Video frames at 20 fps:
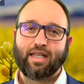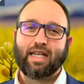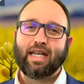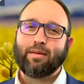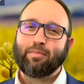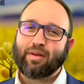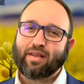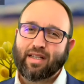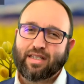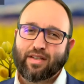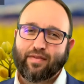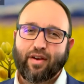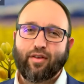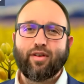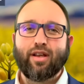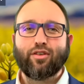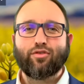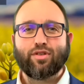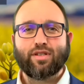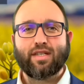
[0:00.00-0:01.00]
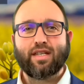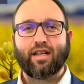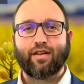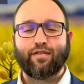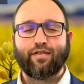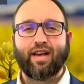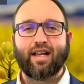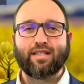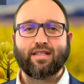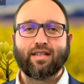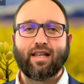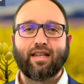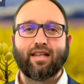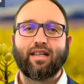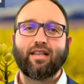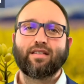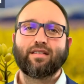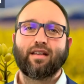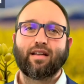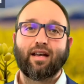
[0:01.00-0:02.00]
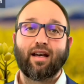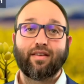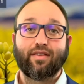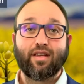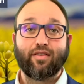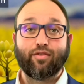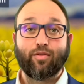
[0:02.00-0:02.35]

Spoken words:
But there's a very interesting and fascinating insight, I think,